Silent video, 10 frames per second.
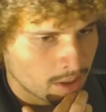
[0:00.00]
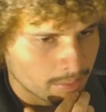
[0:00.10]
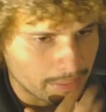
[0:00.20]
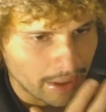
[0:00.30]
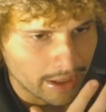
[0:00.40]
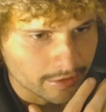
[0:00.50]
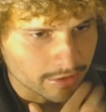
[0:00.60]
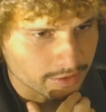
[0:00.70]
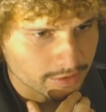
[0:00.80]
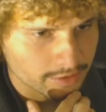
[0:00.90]
my
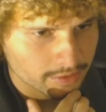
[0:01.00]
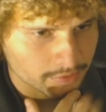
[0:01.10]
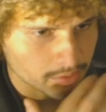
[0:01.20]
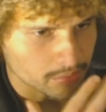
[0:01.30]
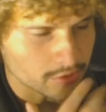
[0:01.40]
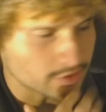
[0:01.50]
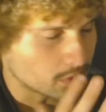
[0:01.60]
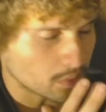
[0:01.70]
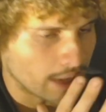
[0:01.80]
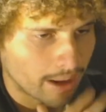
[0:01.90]
patience for music,
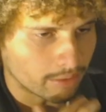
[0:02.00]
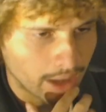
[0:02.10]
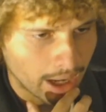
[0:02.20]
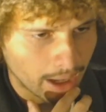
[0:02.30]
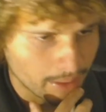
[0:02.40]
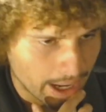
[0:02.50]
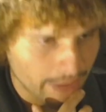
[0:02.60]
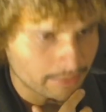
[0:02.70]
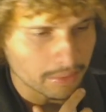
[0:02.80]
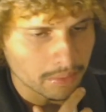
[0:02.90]

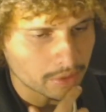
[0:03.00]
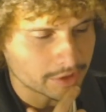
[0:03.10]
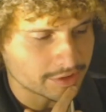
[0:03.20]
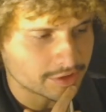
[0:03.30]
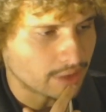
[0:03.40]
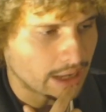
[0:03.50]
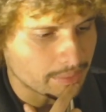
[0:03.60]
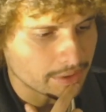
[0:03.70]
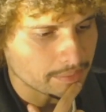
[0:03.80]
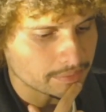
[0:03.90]
however we want to describe
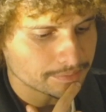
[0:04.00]
it,